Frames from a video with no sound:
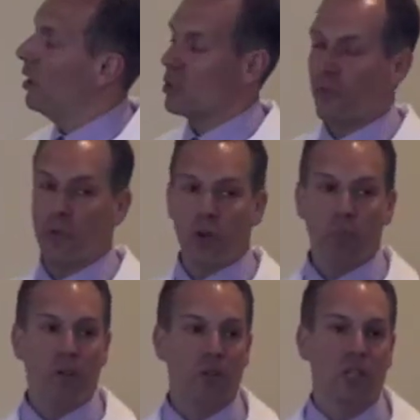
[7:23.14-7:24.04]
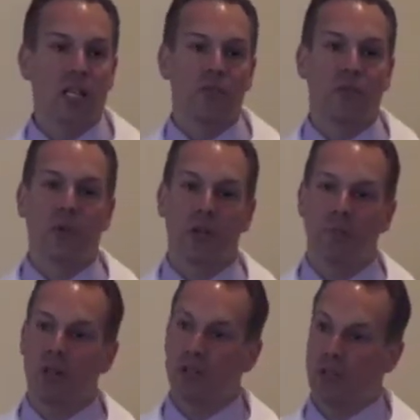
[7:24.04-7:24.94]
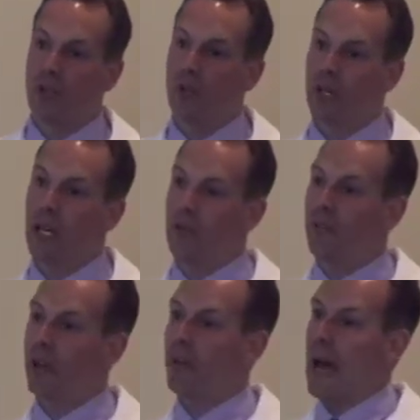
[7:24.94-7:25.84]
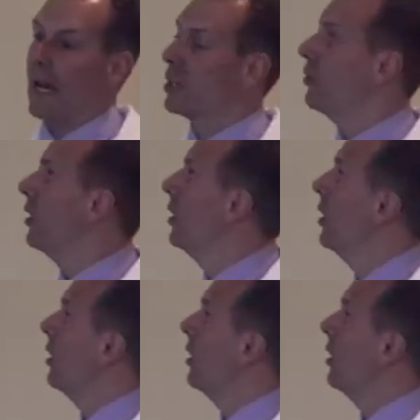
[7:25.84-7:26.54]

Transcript: is affordable. It's less than 40 bucks to do and very accurate.